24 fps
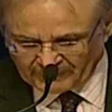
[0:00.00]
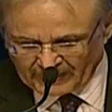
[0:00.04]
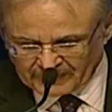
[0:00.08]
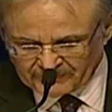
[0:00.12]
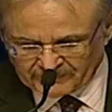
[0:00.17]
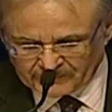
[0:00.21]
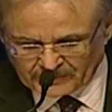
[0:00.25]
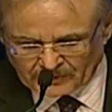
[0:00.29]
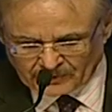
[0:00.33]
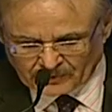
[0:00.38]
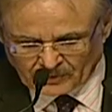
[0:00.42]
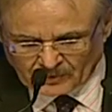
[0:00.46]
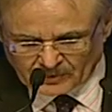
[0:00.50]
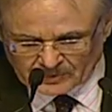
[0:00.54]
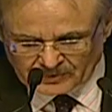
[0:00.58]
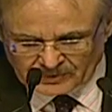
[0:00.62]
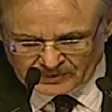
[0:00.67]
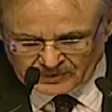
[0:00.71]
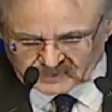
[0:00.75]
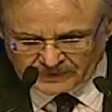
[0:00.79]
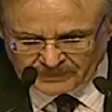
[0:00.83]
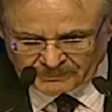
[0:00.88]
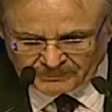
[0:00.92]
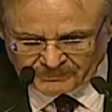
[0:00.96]
crores.
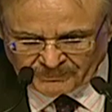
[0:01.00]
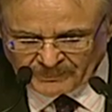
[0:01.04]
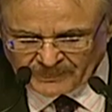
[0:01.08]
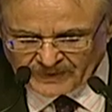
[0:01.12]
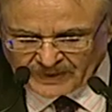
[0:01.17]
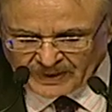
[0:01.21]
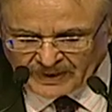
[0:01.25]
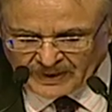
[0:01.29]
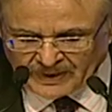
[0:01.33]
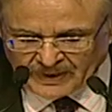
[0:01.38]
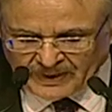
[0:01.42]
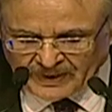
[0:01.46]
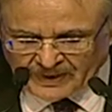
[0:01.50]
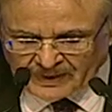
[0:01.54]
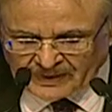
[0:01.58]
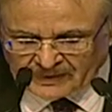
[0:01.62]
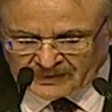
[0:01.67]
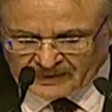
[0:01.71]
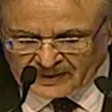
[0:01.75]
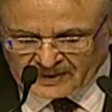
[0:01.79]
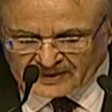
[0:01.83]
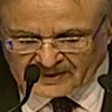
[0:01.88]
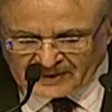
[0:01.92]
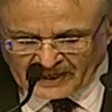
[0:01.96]
The
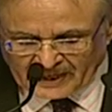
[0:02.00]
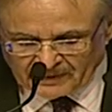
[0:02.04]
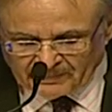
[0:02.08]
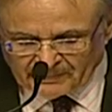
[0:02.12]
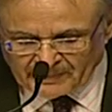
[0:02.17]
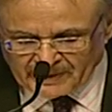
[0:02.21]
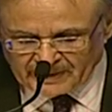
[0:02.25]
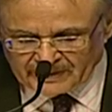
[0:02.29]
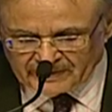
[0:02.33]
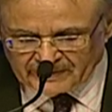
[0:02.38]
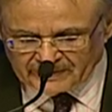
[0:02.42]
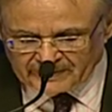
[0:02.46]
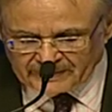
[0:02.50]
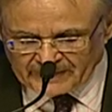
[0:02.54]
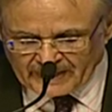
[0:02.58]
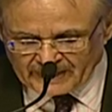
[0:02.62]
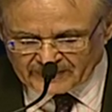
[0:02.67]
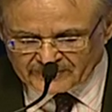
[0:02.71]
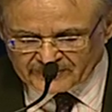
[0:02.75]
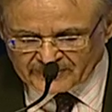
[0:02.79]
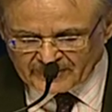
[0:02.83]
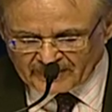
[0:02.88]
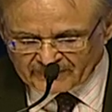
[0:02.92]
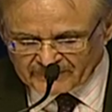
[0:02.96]
segment net
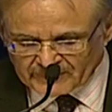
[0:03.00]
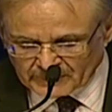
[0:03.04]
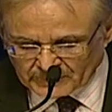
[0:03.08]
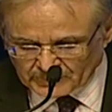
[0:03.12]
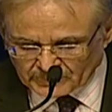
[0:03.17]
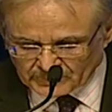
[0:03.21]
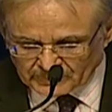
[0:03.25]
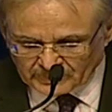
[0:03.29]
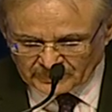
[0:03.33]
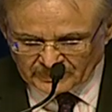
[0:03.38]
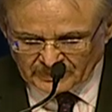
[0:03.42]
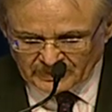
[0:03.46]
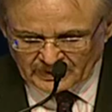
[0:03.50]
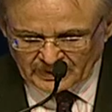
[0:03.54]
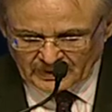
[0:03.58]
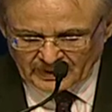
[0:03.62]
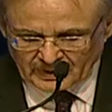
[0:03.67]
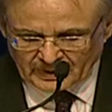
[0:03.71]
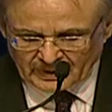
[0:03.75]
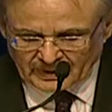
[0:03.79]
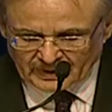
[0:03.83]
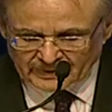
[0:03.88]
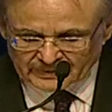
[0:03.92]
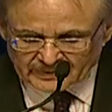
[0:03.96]
revenue
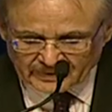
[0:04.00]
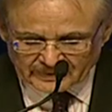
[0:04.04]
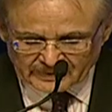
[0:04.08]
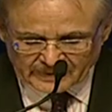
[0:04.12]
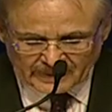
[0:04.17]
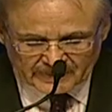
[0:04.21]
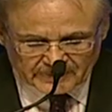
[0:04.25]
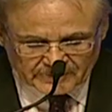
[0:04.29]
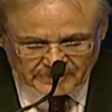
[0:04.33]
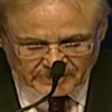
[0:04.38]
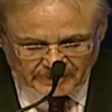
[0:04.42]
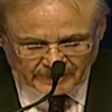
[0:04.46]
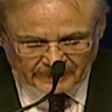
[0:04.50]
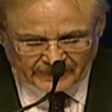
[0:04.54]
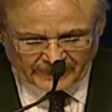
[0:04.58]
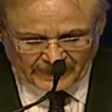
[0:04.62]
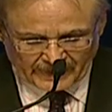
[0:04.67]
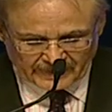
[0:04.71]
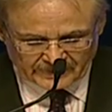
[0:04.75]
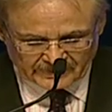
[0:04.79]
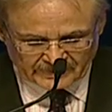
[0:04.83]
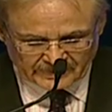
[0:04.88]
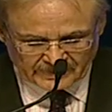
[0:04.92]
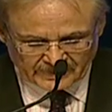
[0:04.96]
other than
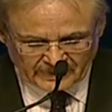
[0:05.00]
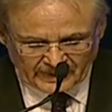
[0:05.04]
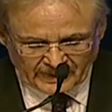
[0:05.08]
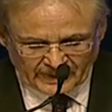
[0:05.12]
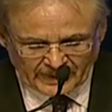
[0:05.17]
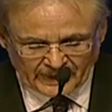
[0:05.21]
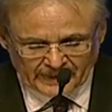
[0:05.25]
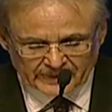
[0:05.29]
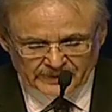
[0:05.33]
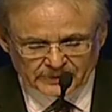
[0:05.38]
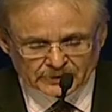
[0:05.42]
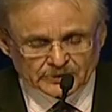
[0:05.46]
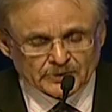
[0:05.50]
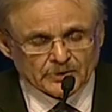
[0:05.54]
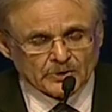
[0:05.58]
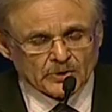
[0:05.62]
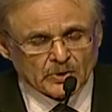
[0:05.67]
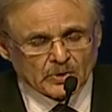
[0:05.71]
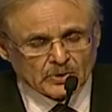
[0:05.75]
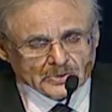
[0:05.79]
cigarettes has grown